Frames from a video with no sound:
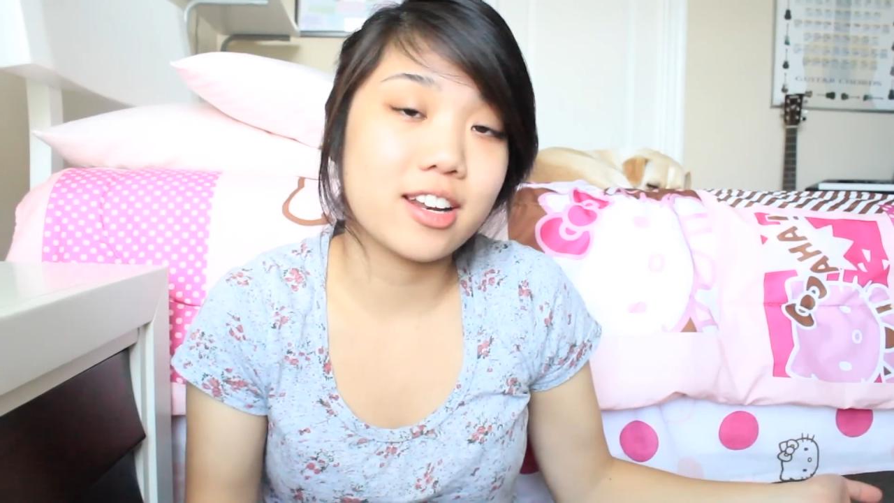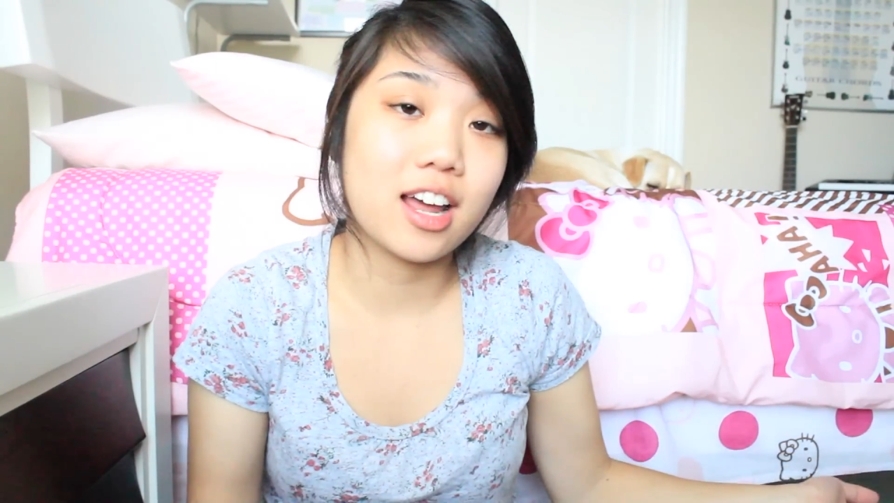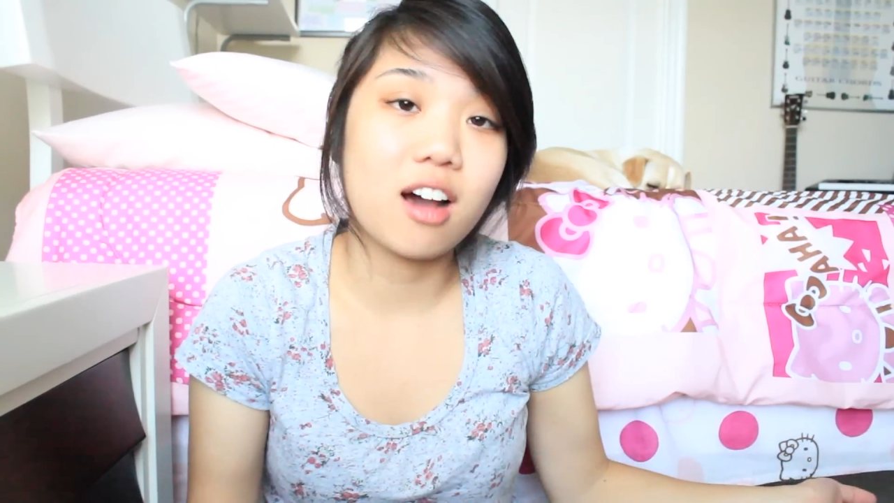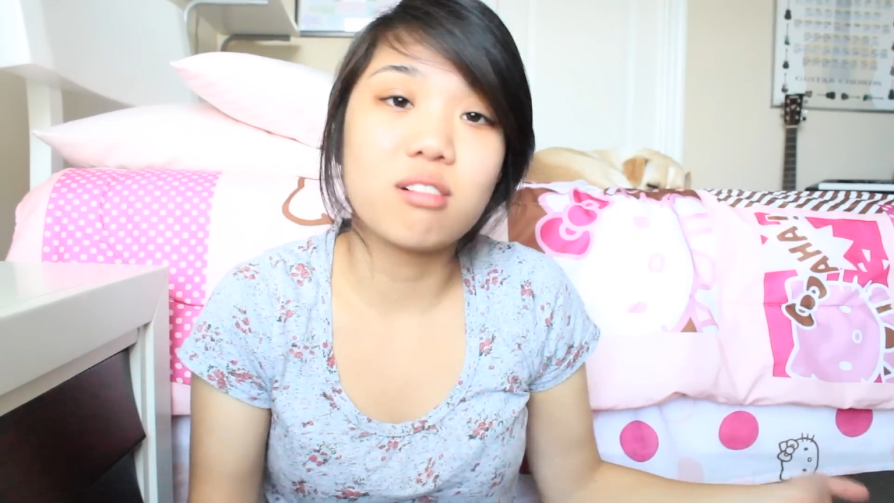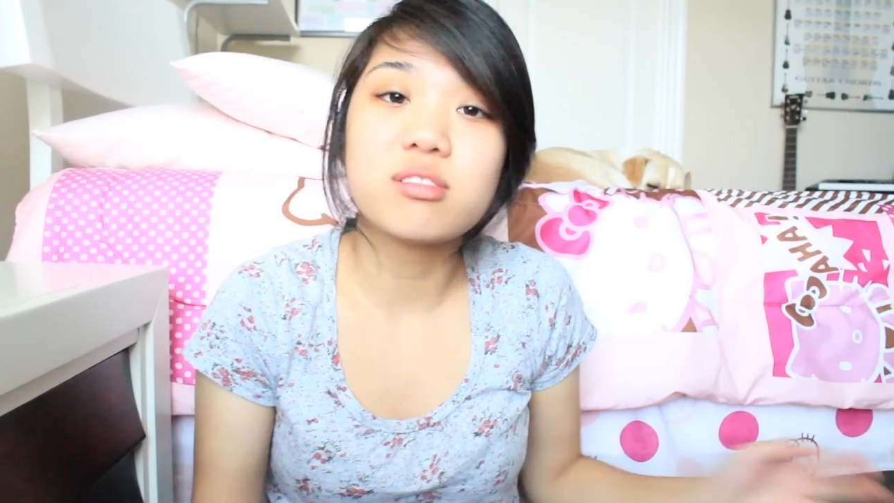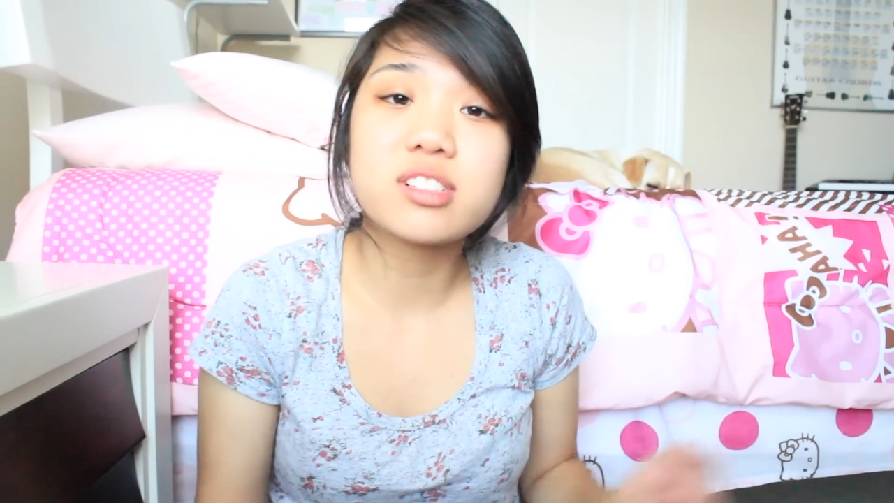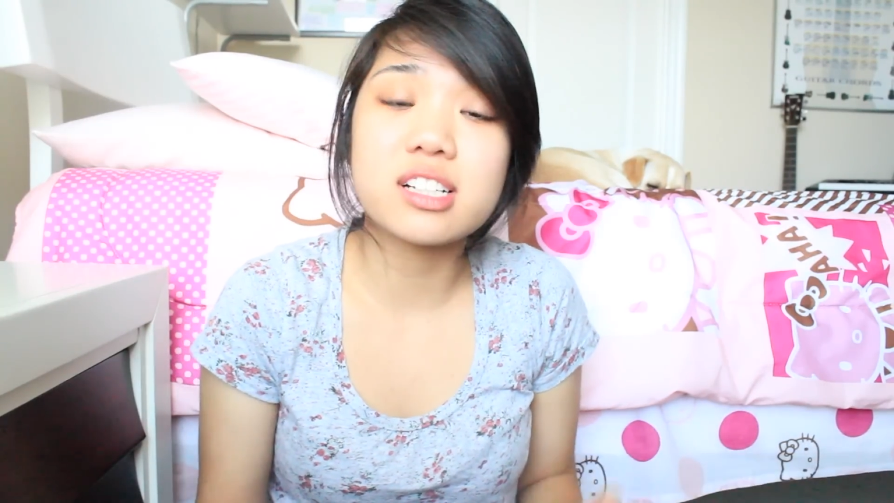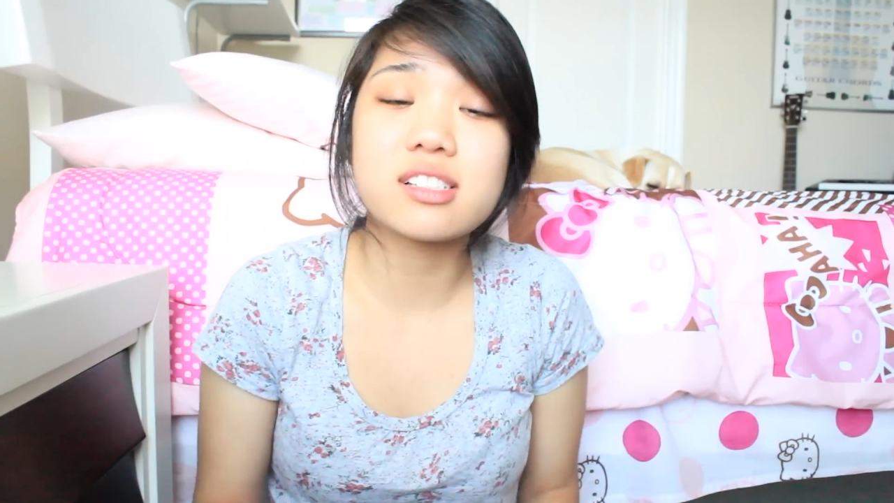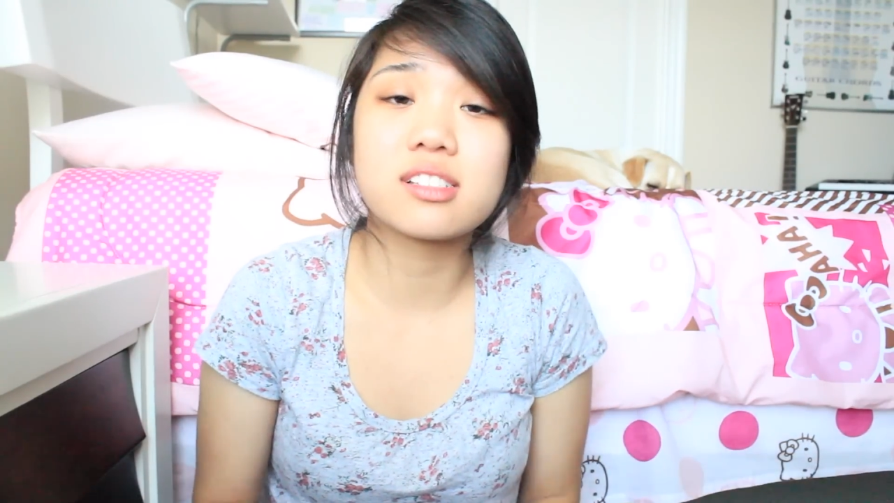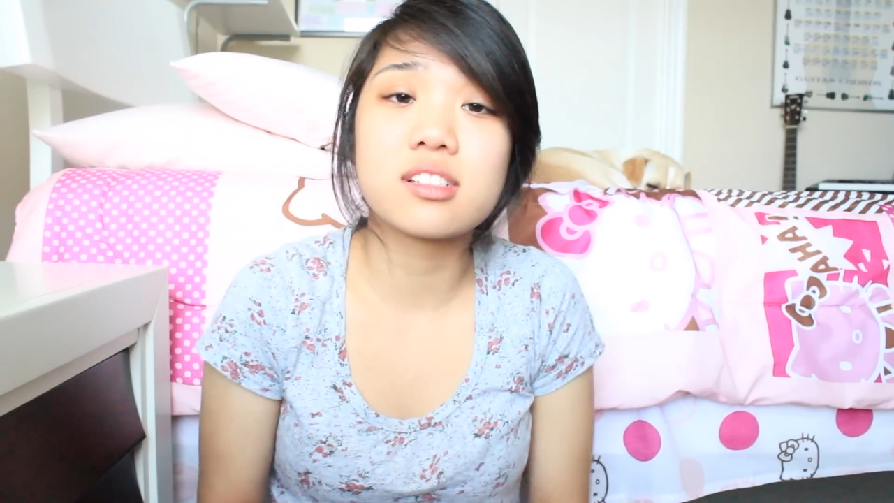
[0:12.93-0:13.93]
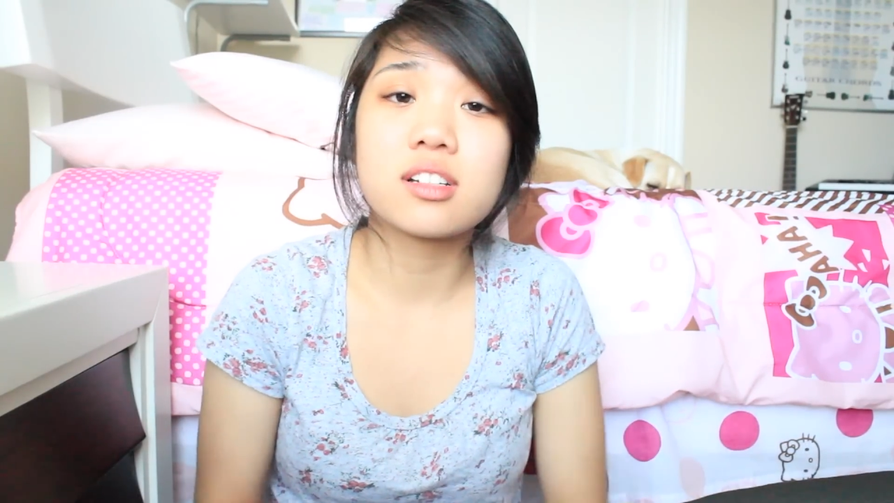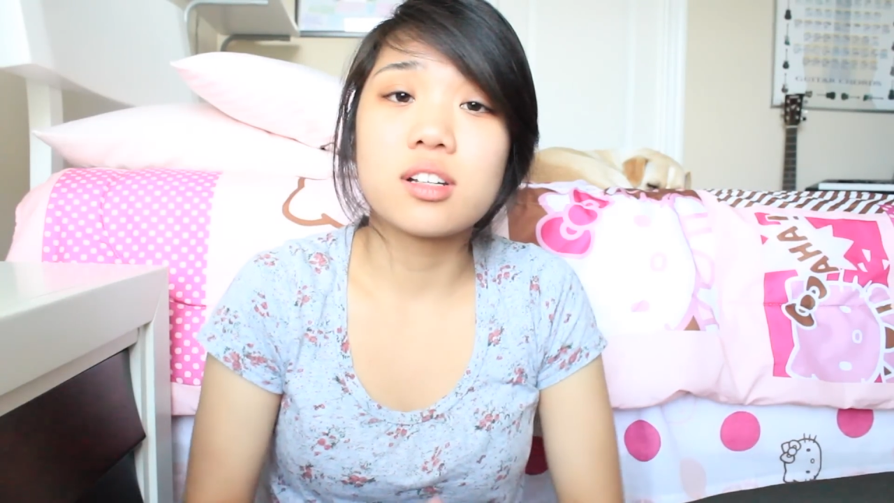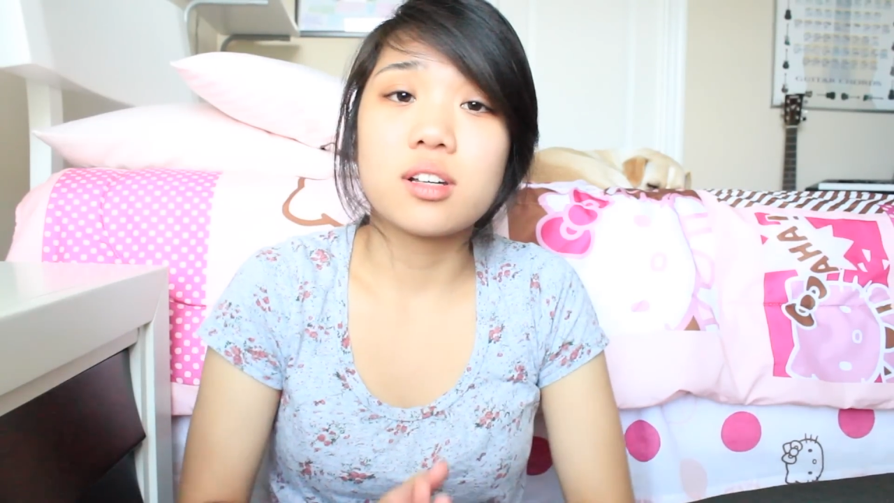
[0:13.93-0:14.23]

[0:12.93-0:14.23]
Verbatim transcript: now. Just